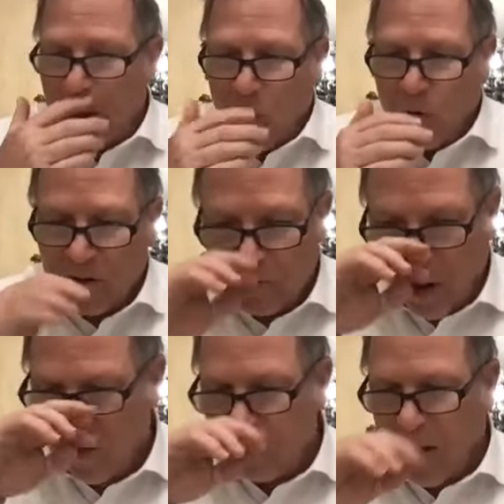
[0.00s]
It works
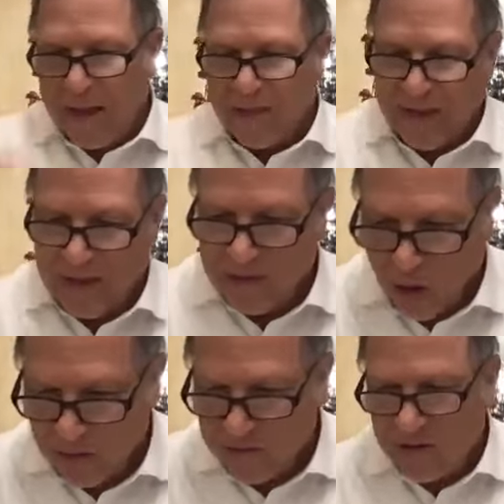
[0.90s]
both by the
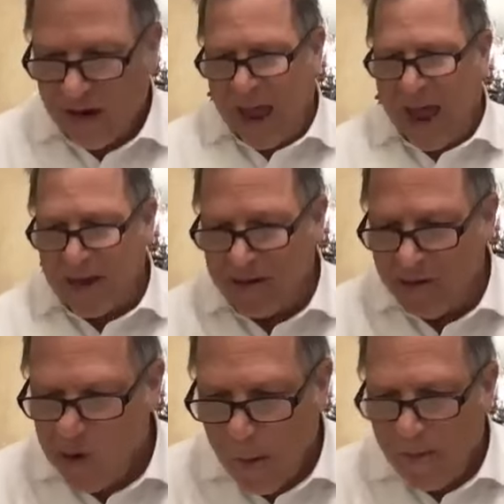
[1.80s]
nazir
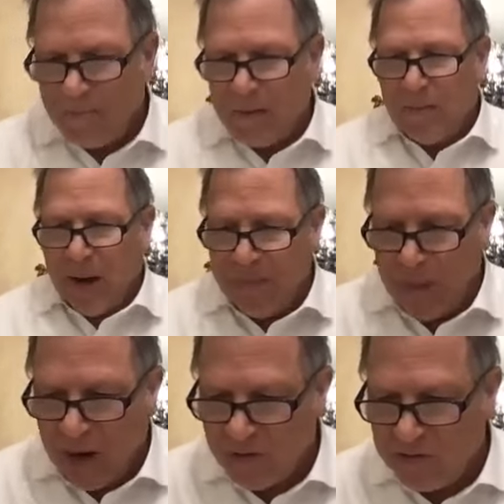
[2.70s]
and by
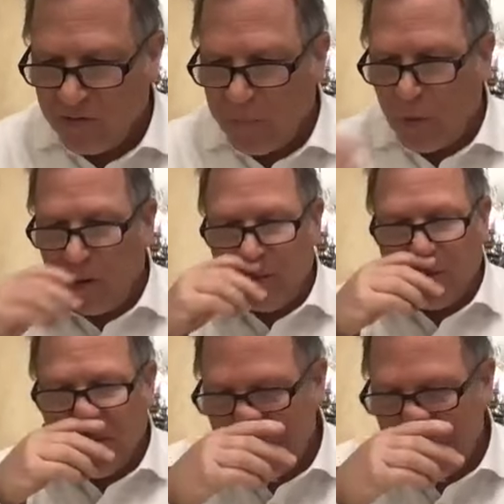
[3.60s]
pairs of birds.